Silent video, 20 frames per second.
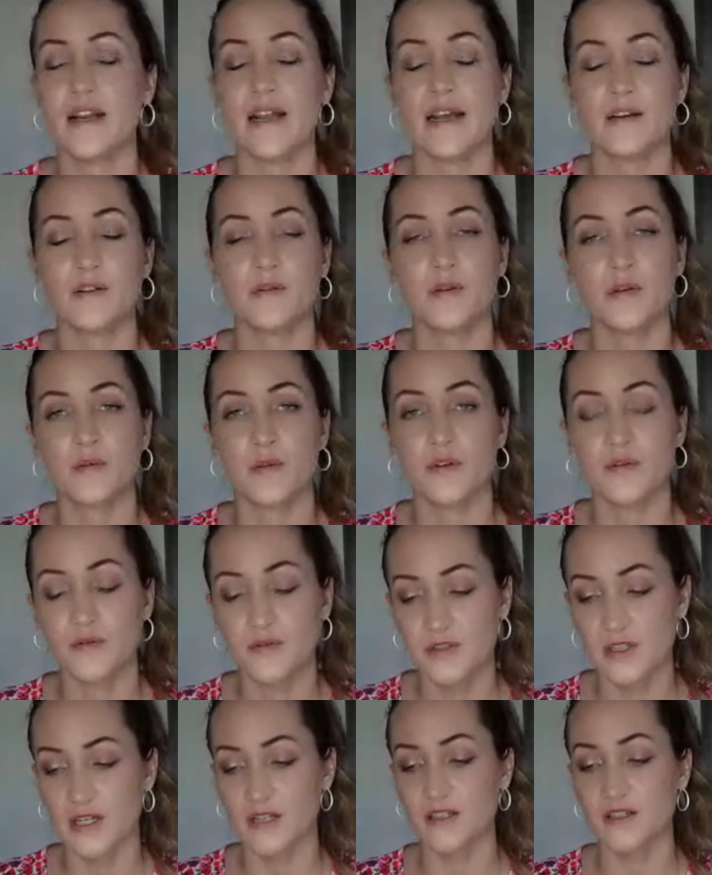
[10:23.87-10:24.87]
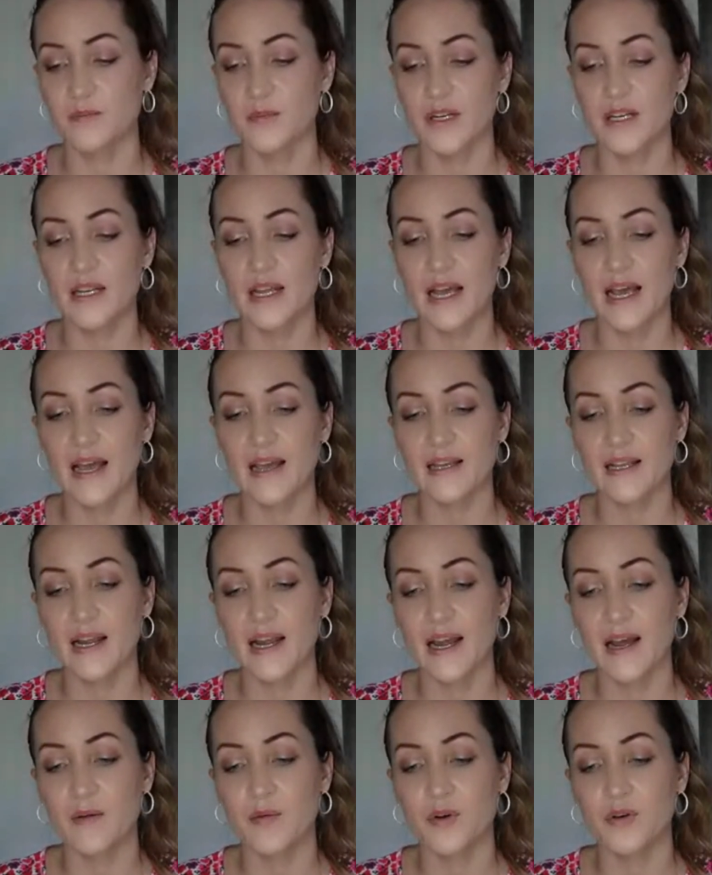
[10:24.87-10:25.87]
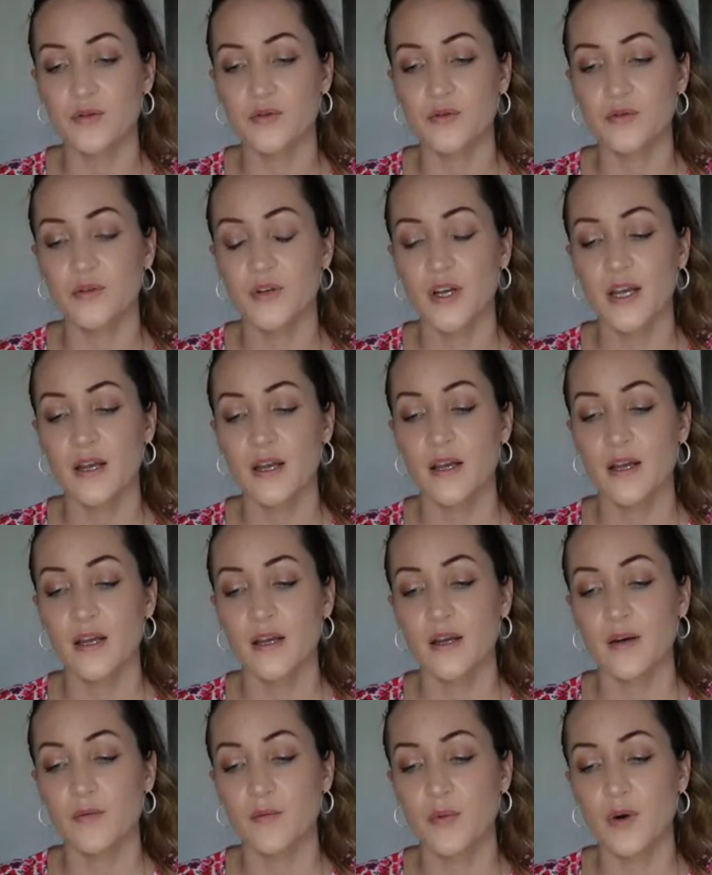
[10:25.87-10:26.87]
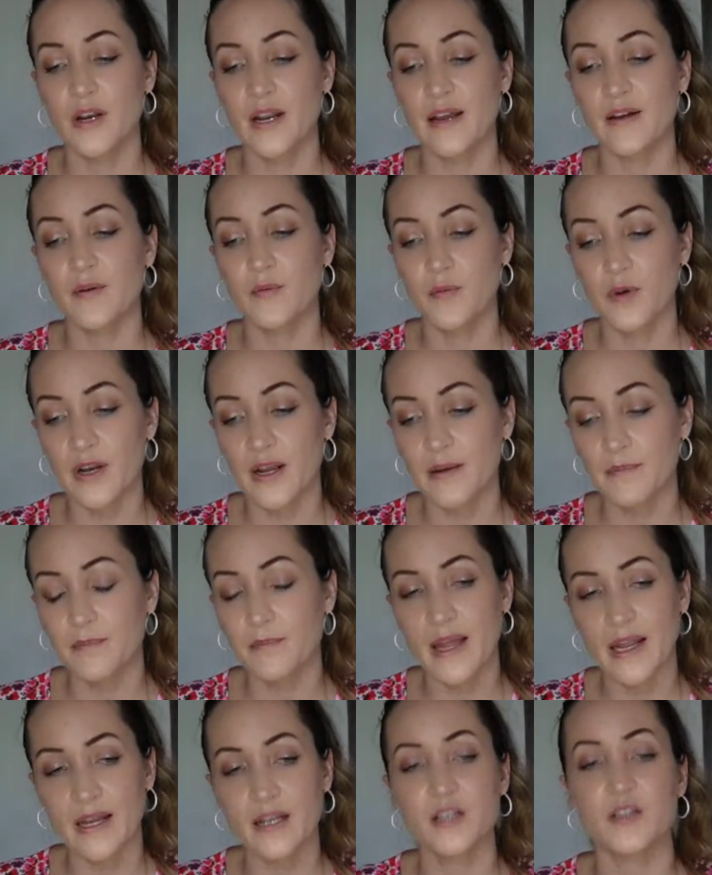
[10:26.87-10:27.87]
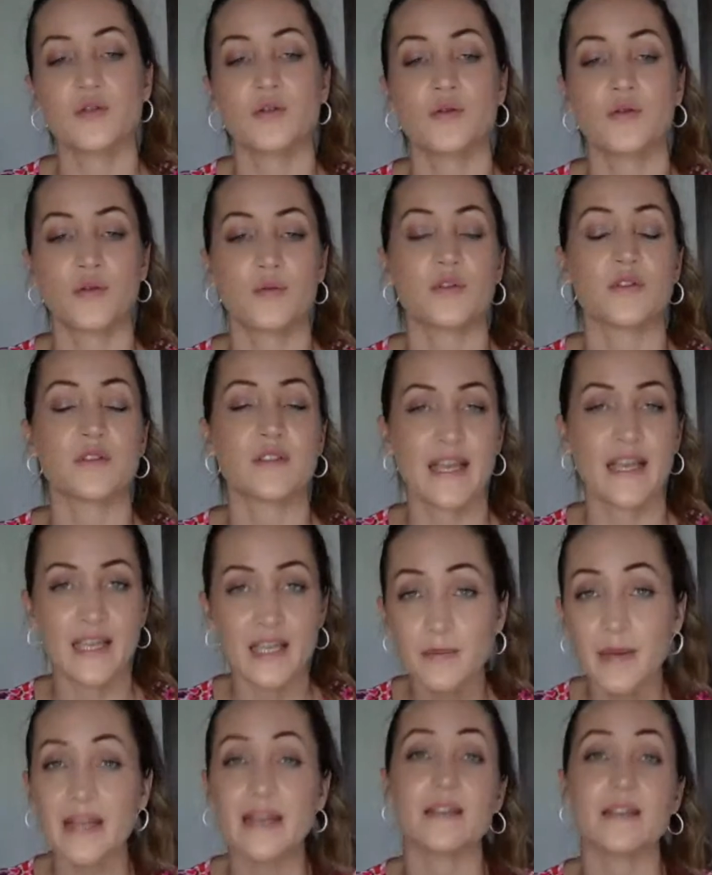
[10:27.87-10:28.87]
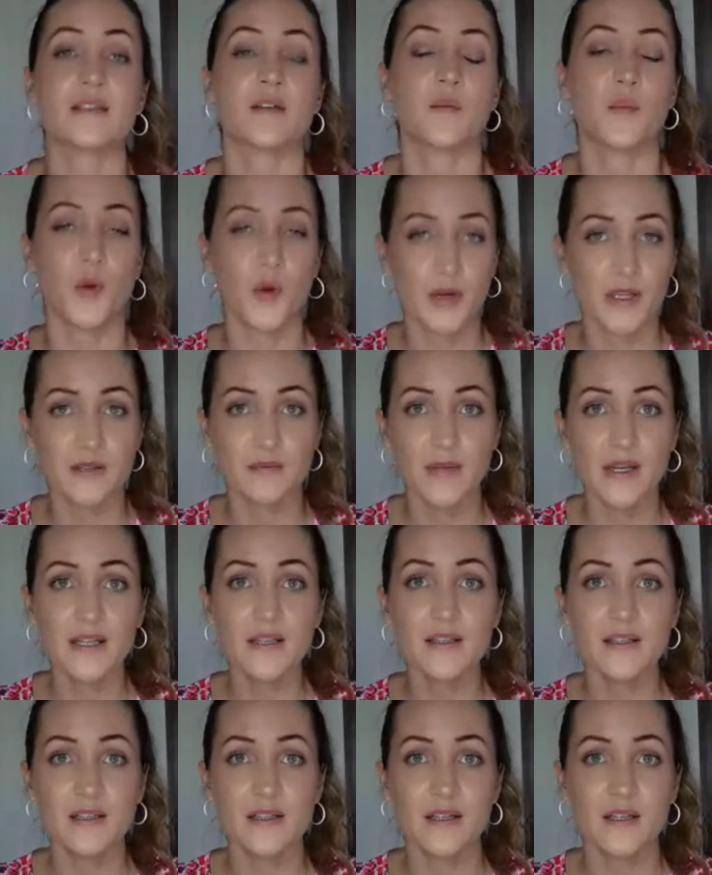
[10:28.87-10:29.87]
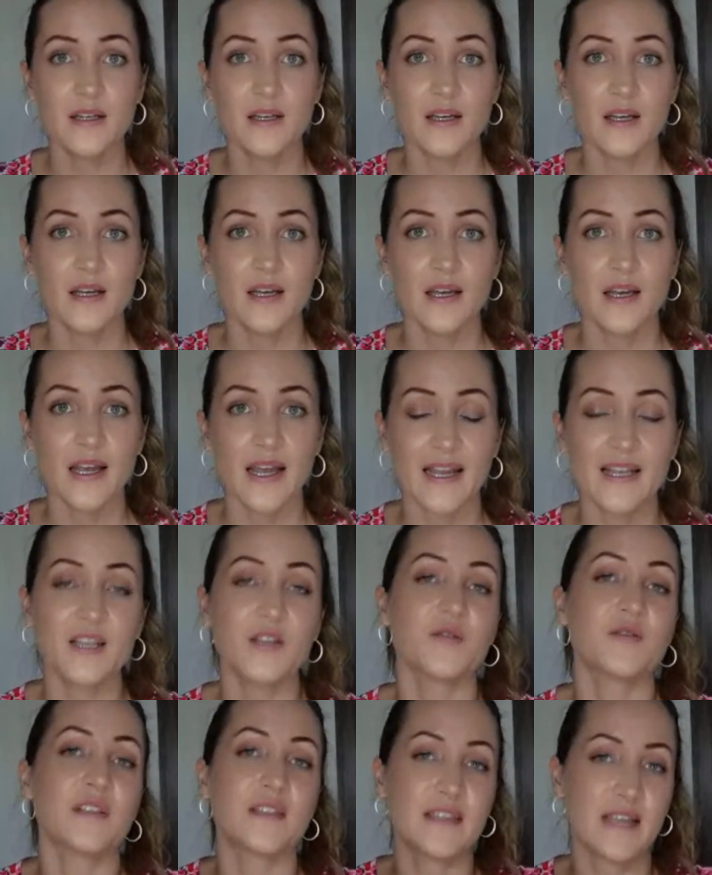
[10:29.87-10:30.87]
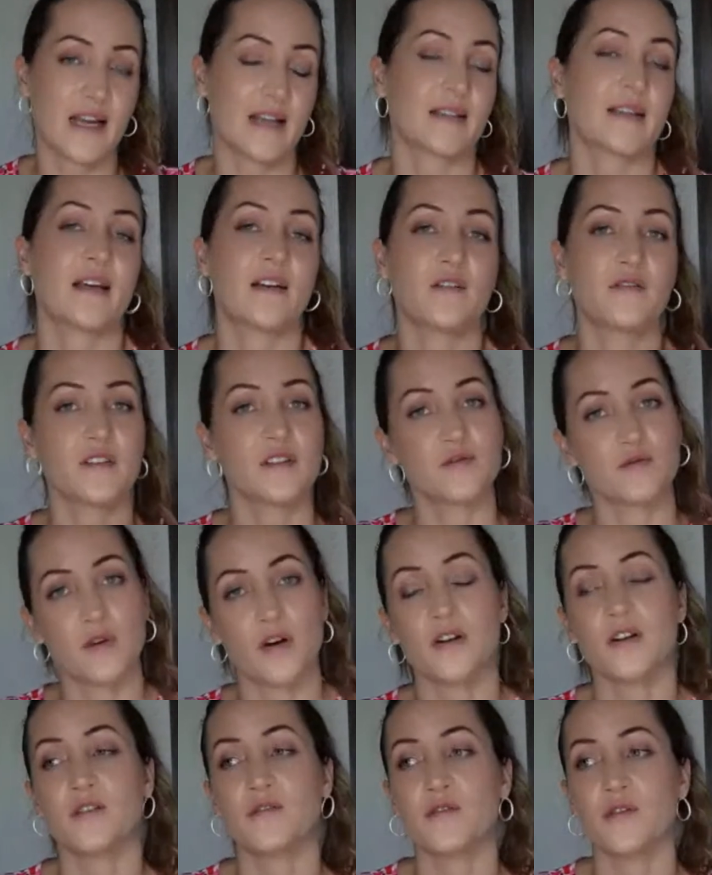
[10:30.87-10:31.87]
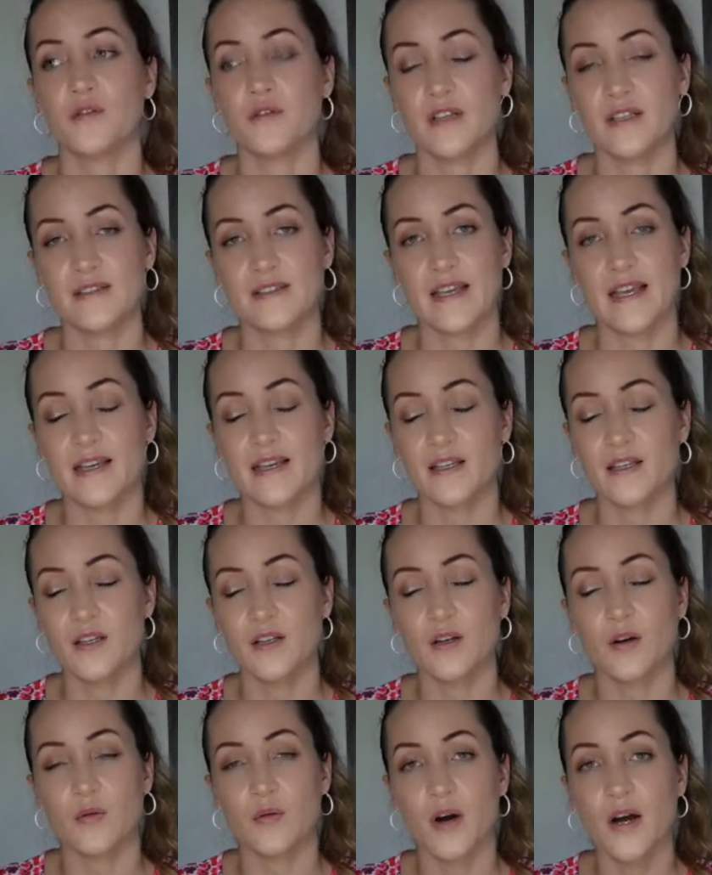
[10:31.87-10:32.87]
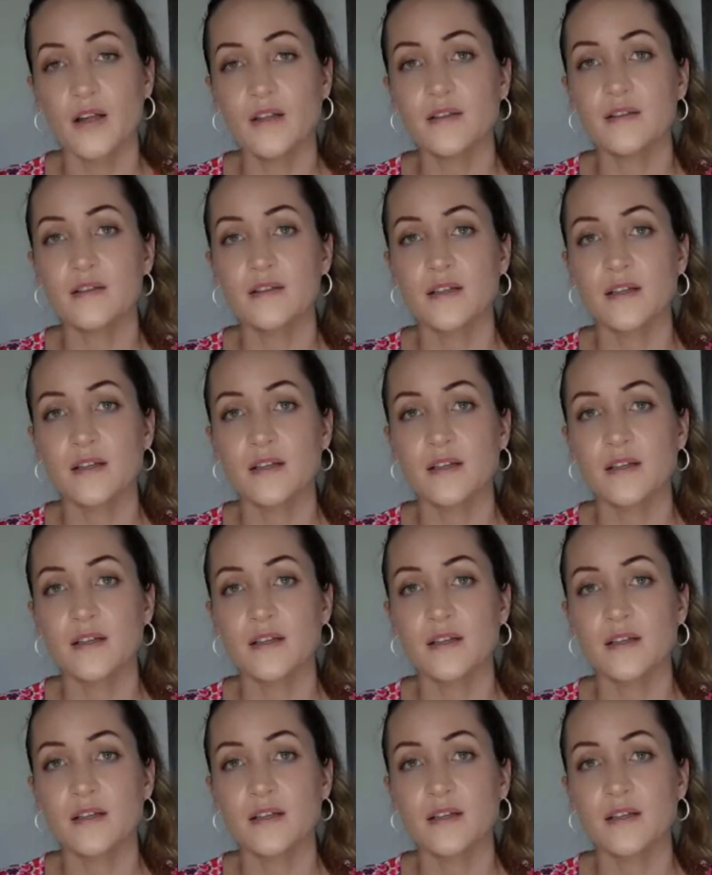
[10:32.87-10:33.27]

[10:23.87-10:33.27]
I do not want to judge, but I want to, what I managed to do was taking my disappointment and using that kind of as rocket fuel and saying, you know what?